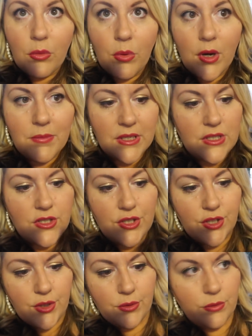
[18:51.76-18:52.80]
What I'm gonna
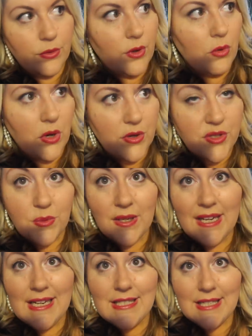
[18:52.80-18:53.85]
do whilst we're
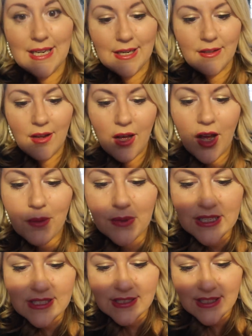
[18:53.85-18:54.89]
eating, I'm
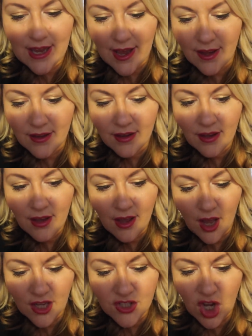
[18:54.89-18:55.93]
gonna set
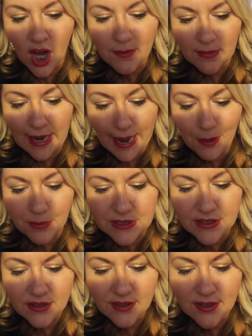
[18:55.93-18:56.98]
a time
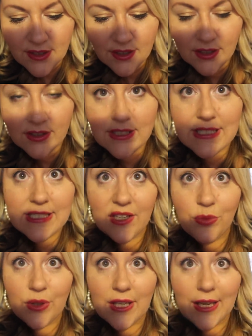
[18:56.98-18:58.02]
lapse to see
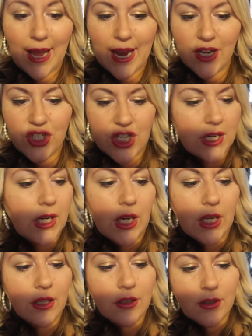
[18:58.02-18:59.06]
if we can catch
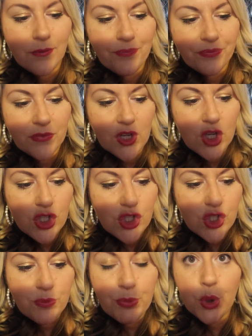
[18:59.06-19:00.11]
any
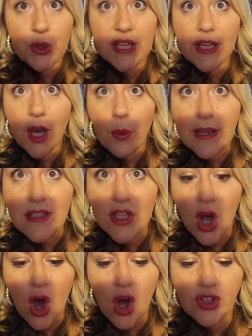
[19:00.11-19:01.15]
spooky goings
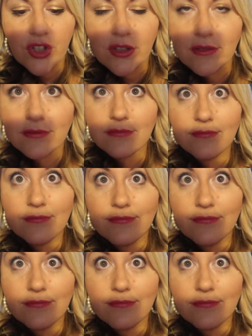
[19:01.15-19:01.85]
on.